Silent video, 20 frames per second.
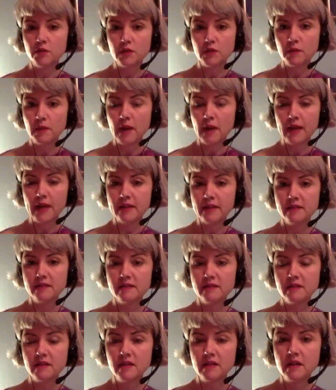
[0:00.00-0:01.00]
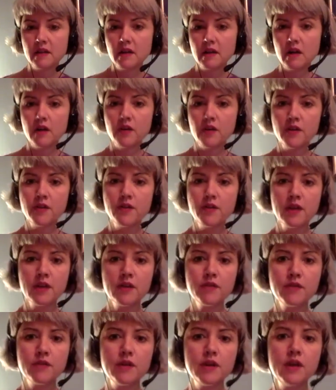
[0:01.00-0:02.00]
with a place and i
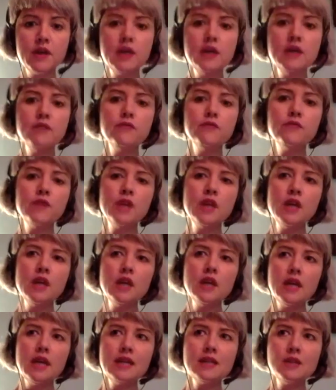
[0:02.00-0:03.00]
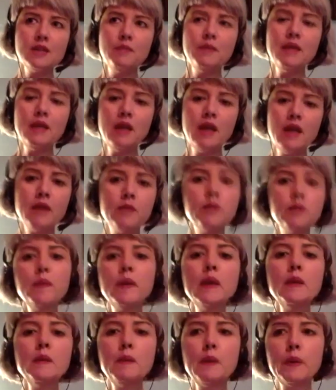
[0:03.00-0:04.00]
think that if it's a bit like with
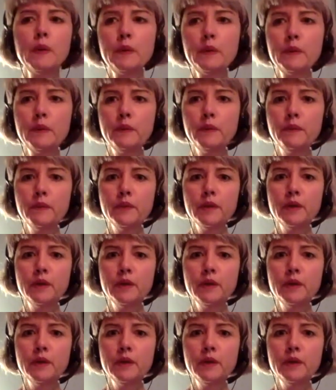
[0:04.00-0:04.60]
people